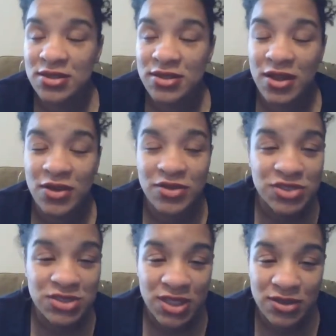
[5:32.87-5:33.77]

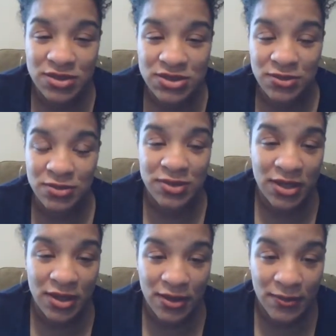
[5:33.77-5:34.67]
ultrasounds or
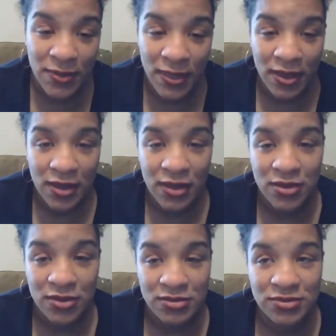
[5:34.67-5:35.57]
the
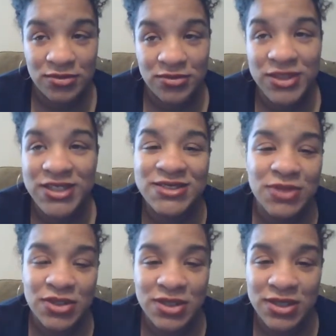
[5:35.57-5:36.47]
what is it
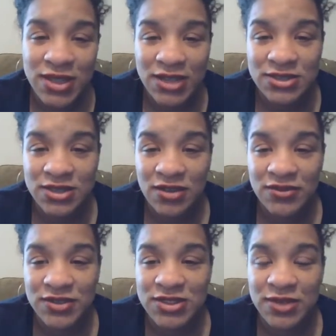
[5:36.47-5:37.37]
when you go to the doctor's
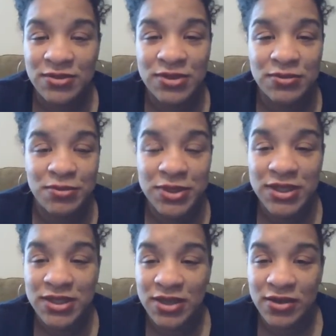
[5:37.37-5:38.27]
office? They would put
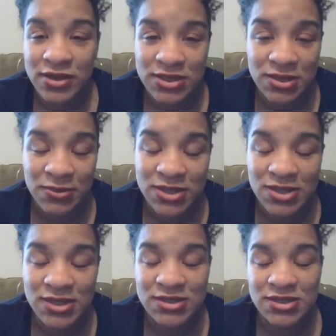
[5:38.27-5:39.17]
the thing on your stomach
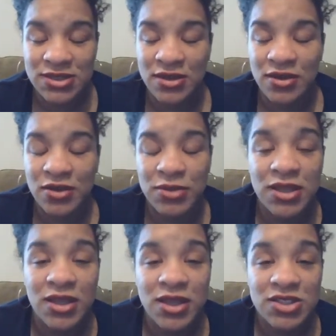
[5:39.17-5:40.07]
to listen to the
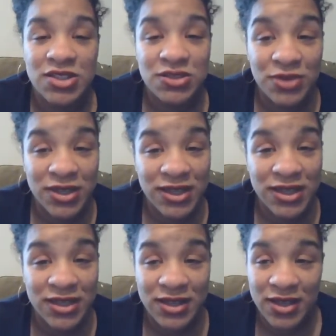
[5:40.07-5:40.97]
heartbeat. She would
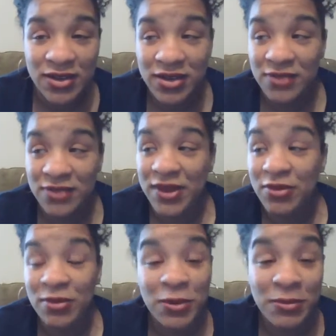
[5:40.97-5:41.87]
kick that. Or if I
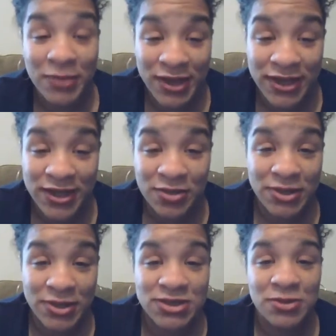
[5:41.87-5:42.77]
would put my hand on
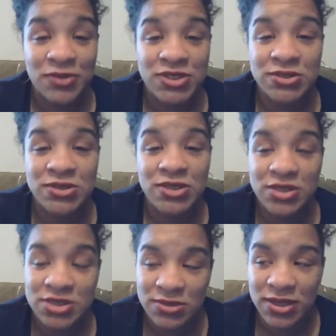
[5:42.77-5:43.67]
my stomach for too
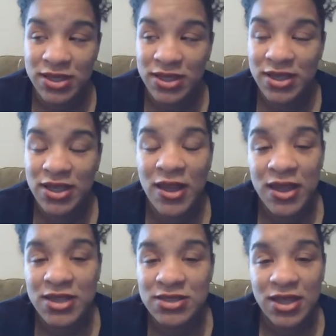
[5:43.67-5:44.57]
long, she would kick it.
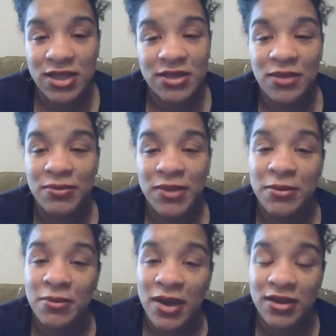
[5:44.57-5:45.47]
So I thought
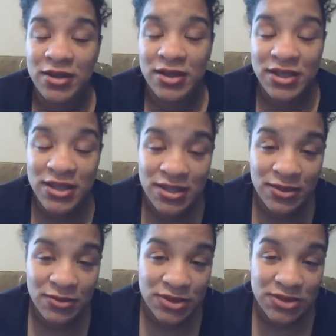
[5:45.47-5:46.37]
maybe by her kicking
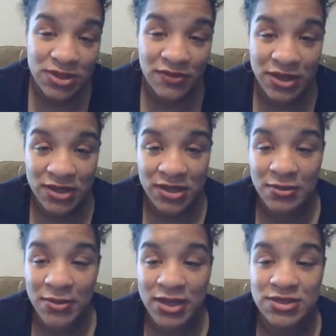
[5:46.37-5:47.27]
it was affecting
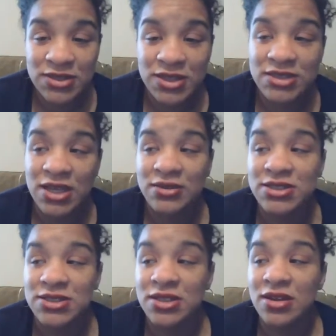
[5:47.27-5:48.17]
the monitor because I
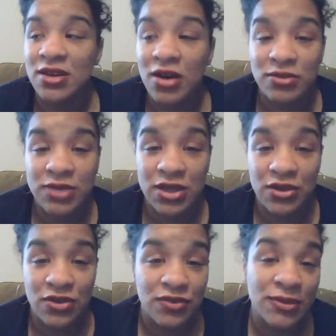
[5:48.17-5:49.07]
would see her heart rate
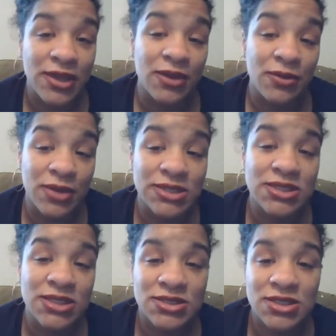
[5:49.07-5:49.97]
go from like
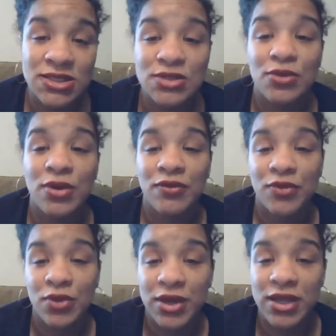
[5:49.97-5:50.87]
160 to
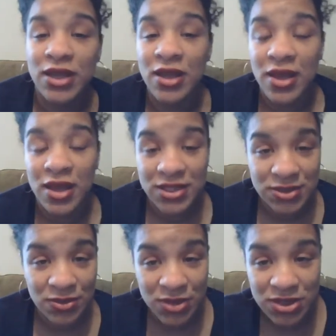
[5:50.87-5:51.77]
140
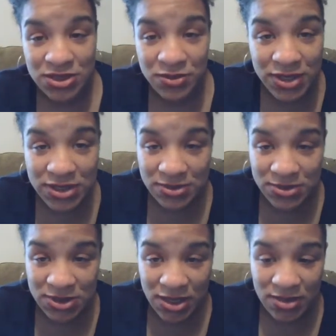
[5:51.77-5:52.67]
to 120
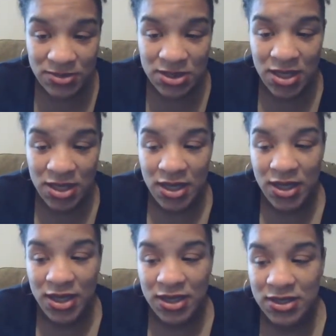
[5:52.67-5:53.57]
sometimes.
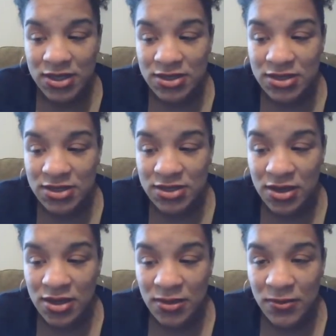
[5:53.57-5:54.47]
And
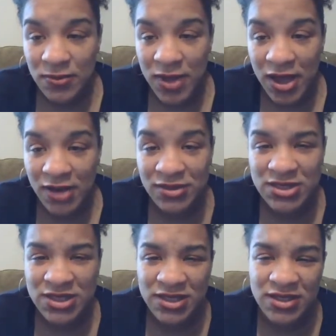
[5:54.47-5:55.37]
I
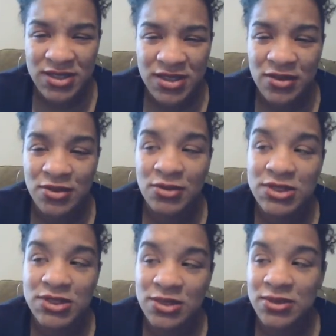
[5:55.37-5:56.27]
was like, well,
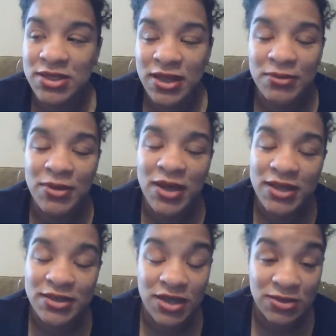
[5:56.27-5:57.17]
what's up with that? But
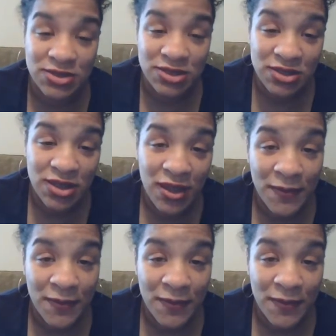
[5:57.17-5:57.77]
I thought it was her.